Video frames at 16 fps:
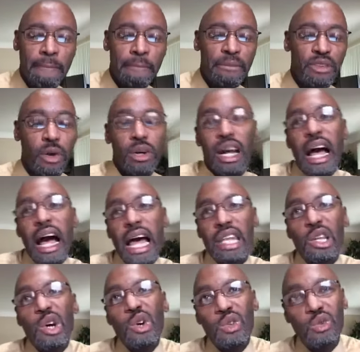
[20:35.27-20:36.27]
So God
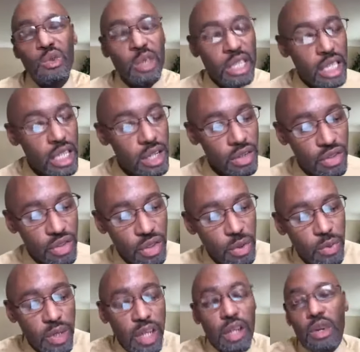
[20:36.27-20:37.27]
knows what he is
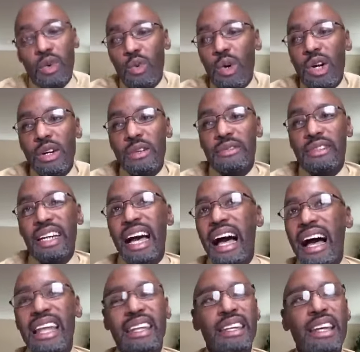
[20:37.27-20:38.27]
doing, and the word of
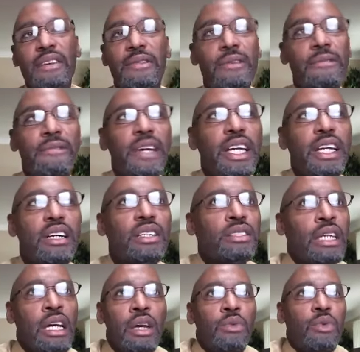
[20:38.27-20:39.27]
God never fails.
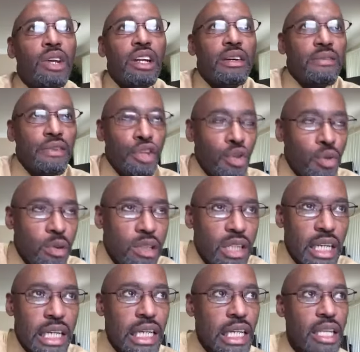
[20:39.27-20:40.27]
Whenever you
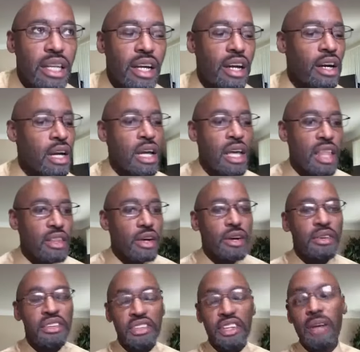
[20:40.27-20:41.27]
look in there, there
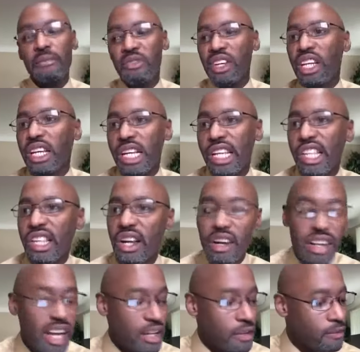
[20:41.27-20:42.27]
is something in there
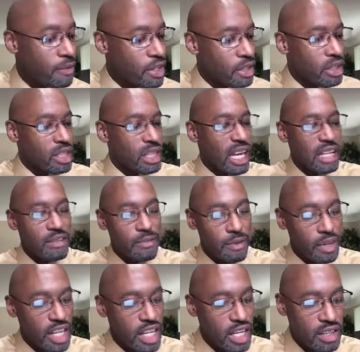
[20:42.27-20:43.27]
that's for, that's
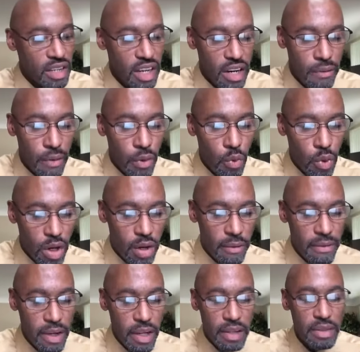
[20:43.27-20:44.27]
for each and every one
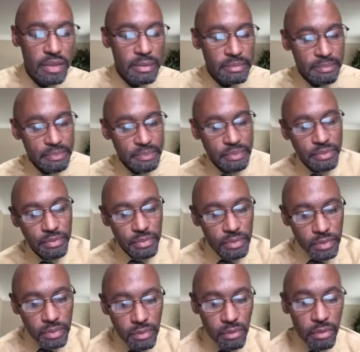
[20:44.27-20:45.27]
of us.
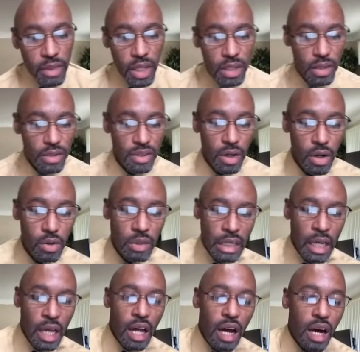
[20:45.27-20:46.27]
So
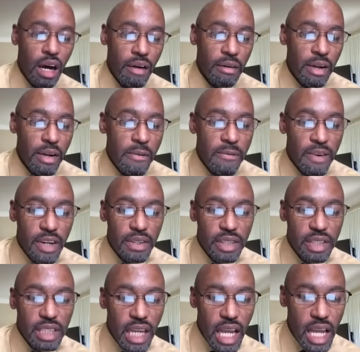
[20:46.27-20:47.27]
um, in
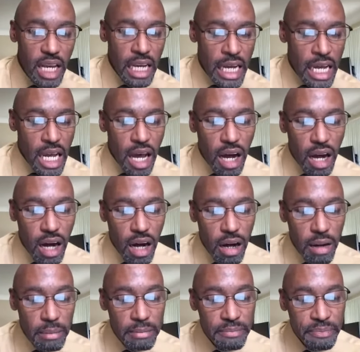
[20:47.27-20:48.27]
verse 10,
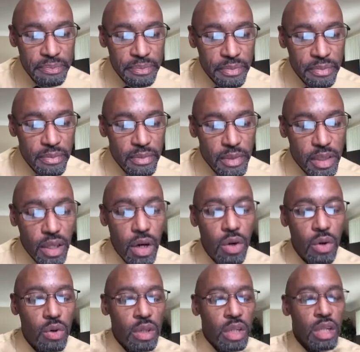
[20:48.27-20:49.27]
um,
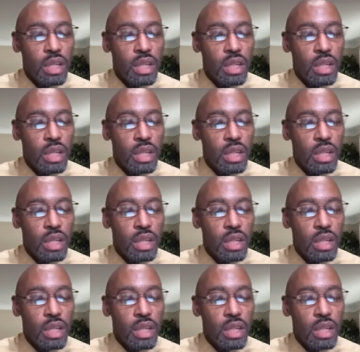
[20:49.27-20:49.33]
so